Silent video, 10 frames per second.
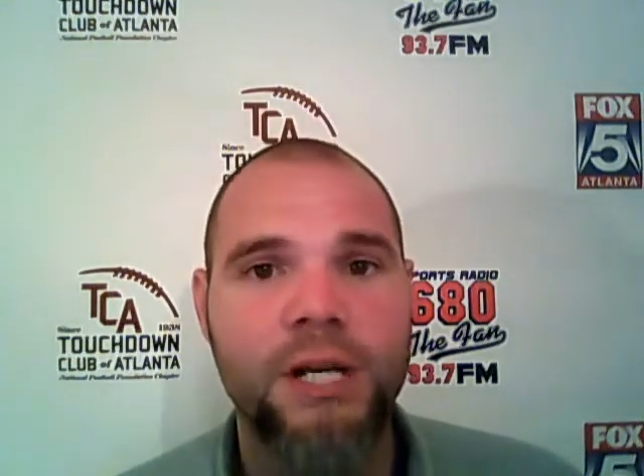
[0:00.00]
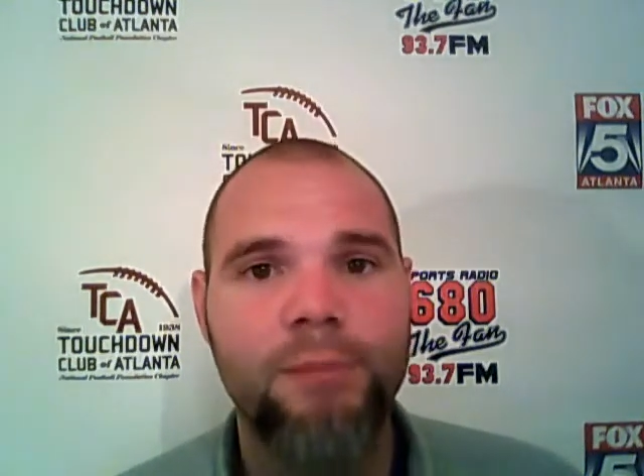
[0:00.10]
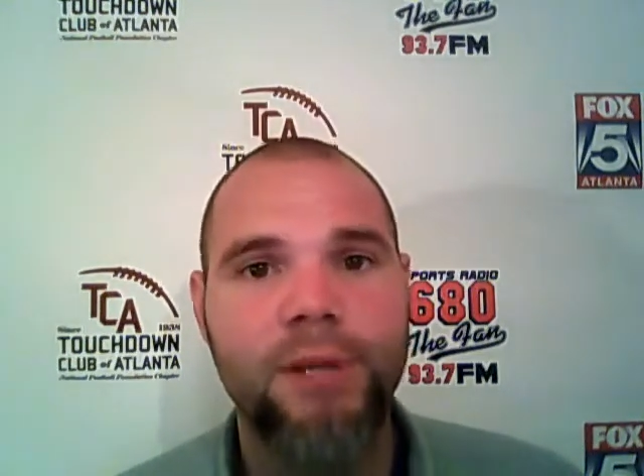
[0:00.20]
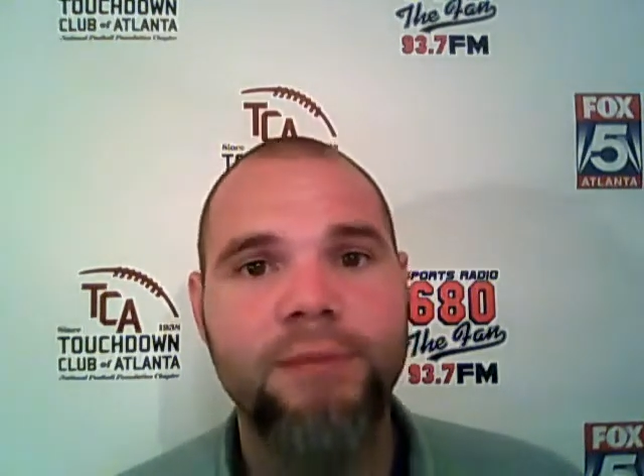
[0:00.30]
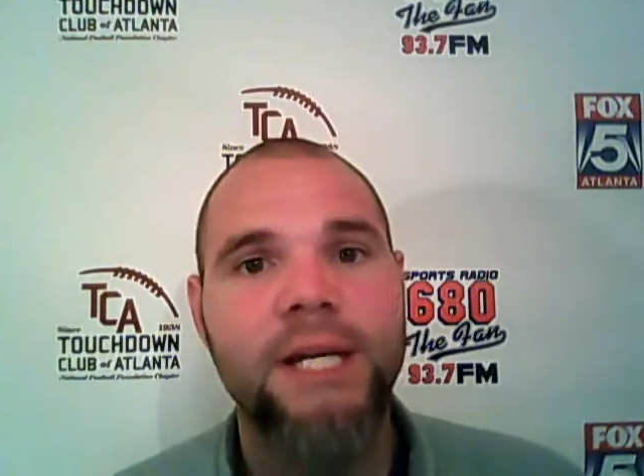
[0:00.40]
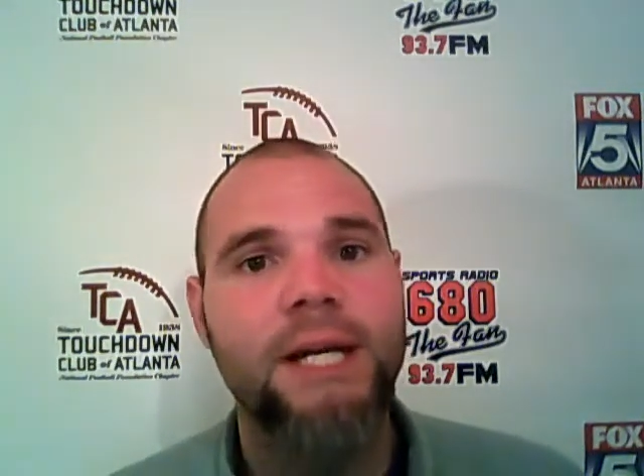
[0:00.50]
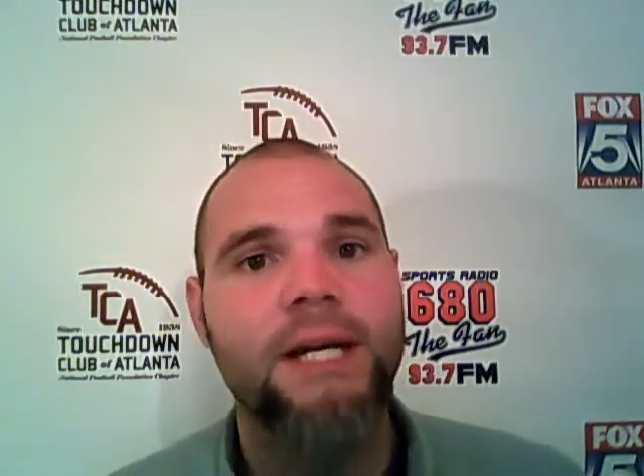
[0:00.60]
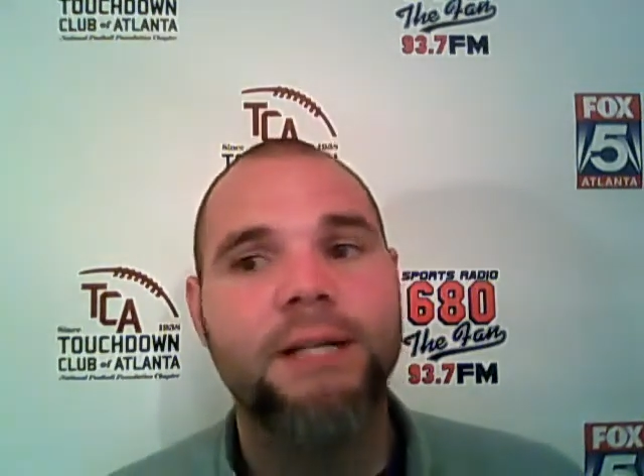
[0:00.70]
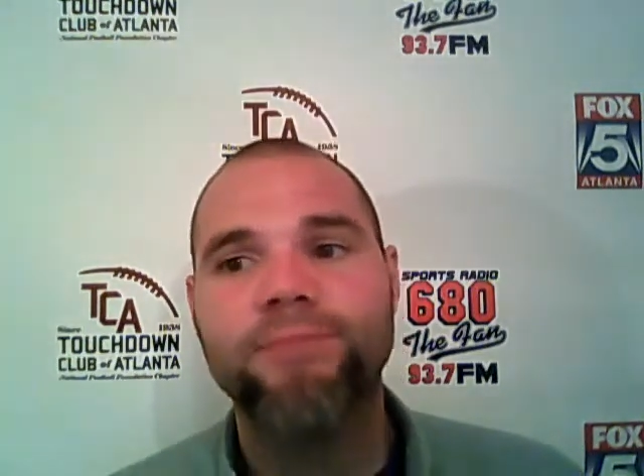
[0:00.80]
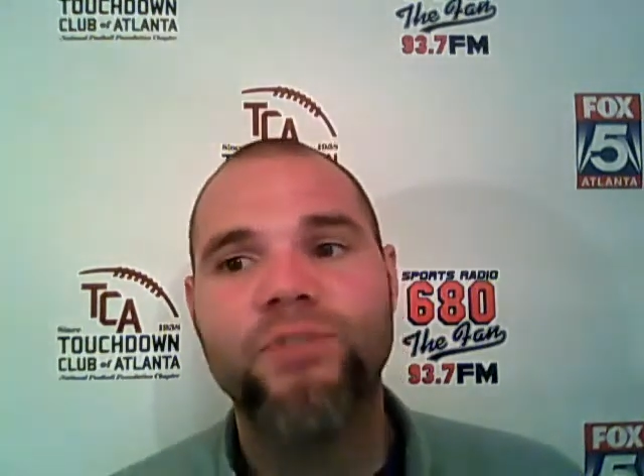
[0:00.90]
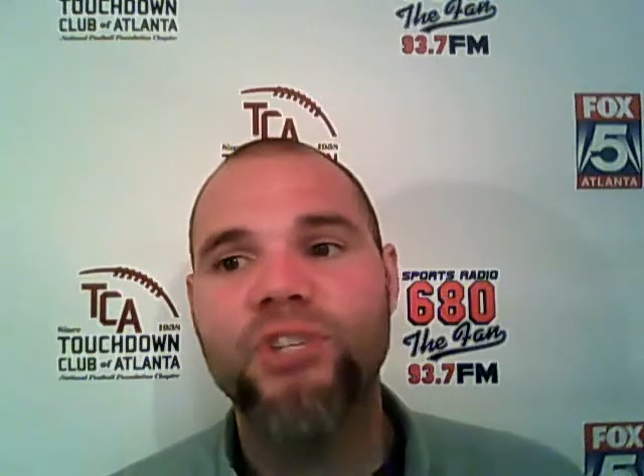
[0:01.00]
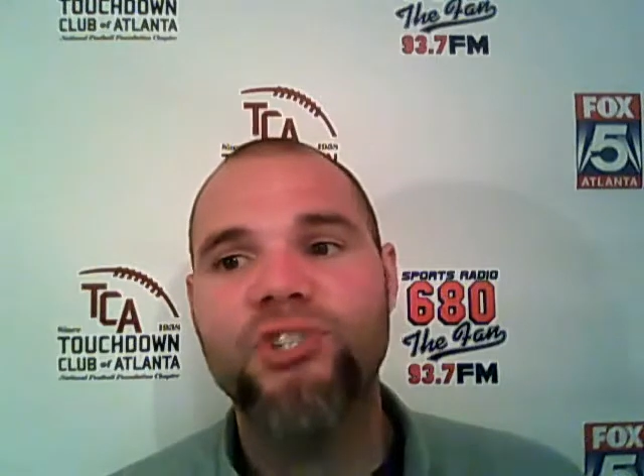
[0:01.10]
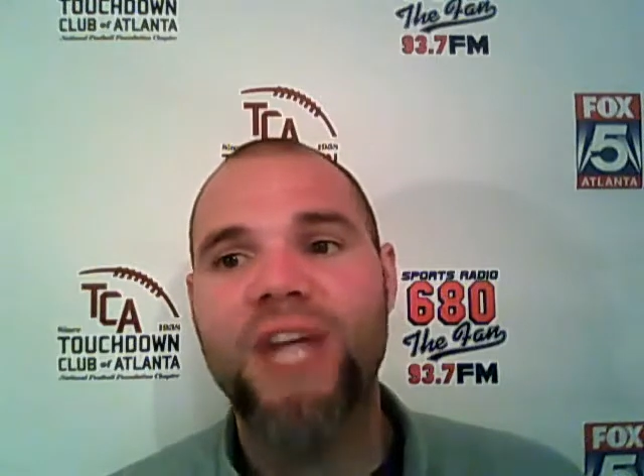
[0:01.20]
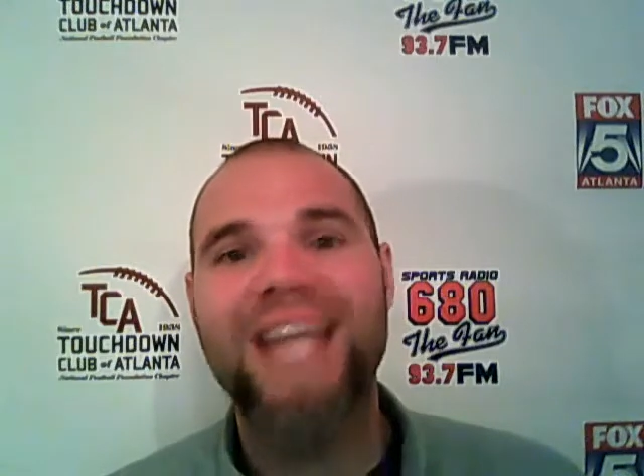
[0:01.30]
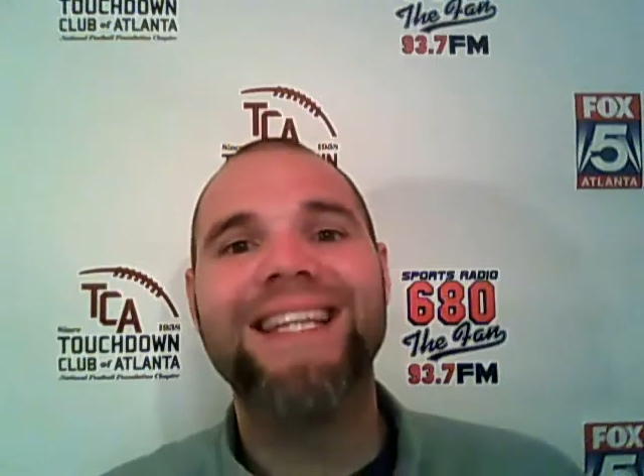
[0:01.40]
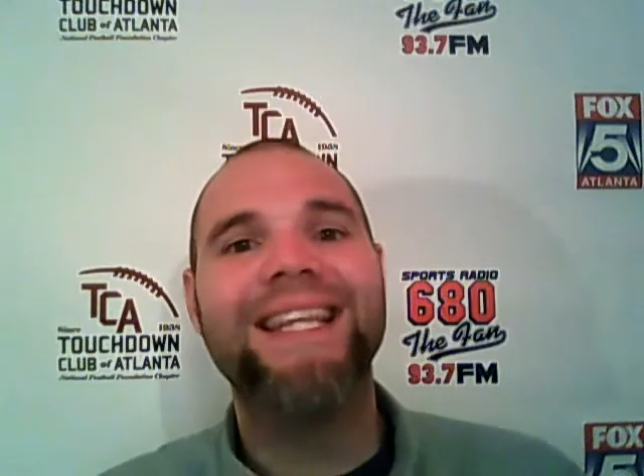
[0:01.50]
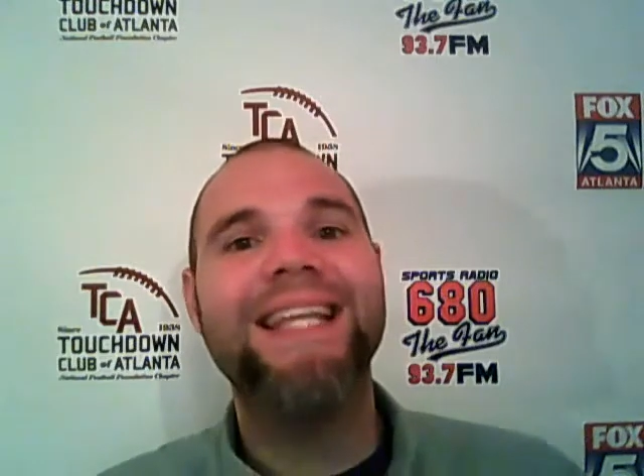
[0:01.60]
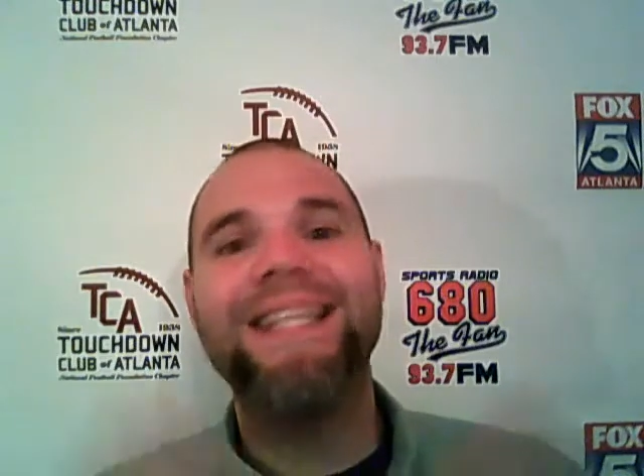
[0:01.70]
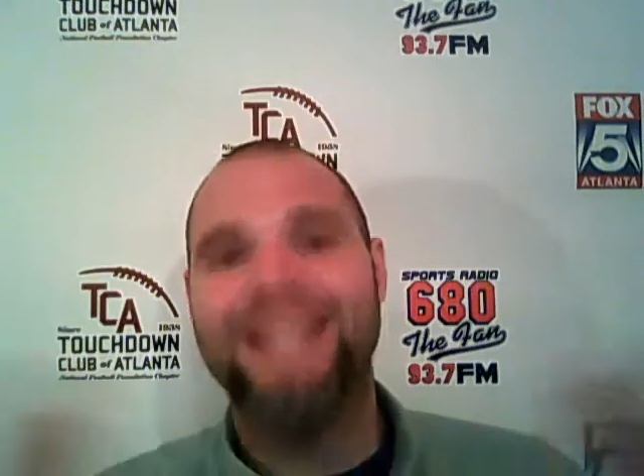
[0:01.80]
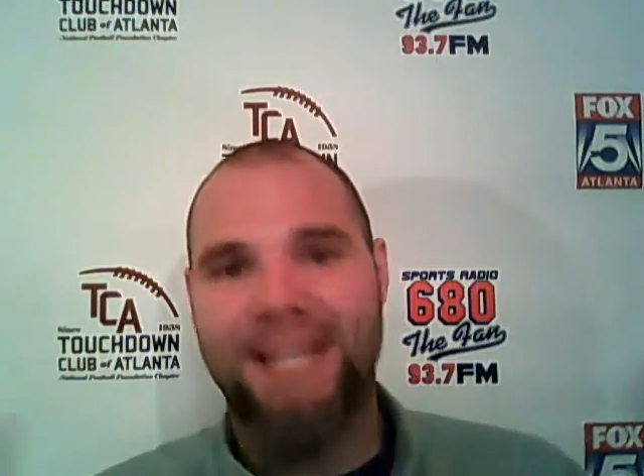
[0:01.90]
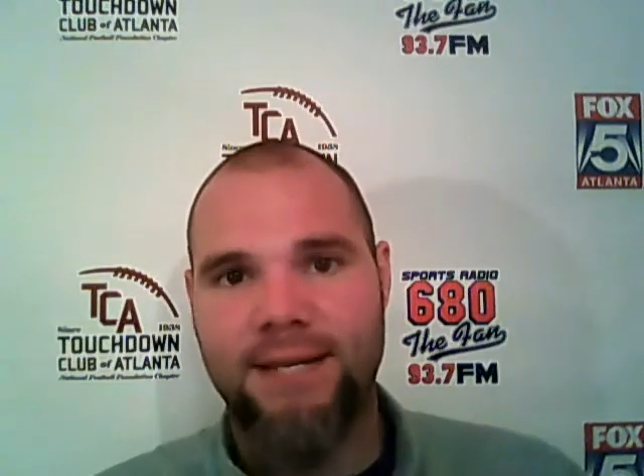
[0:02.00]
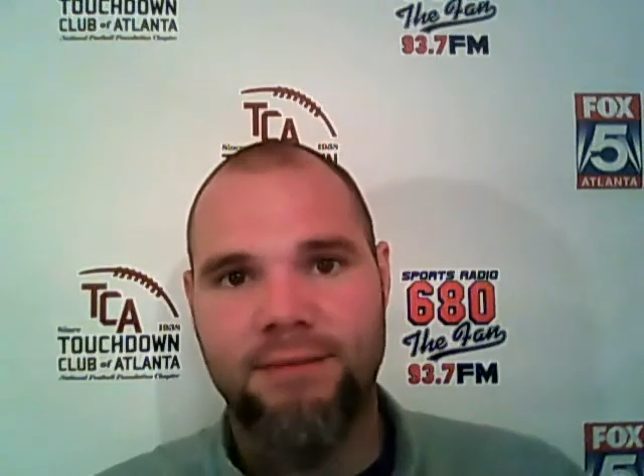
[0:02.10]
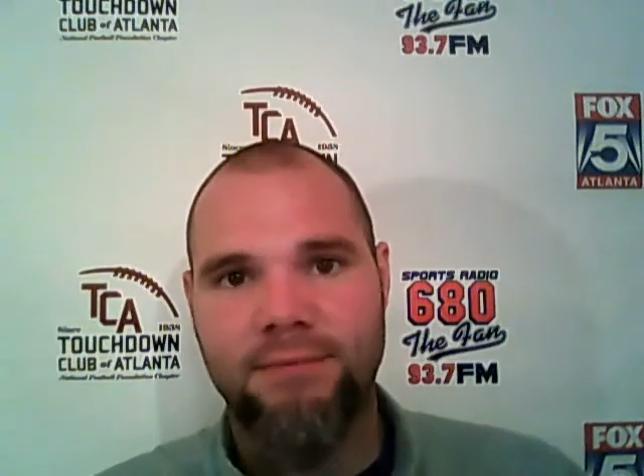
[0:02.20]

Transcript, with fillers: but just a litany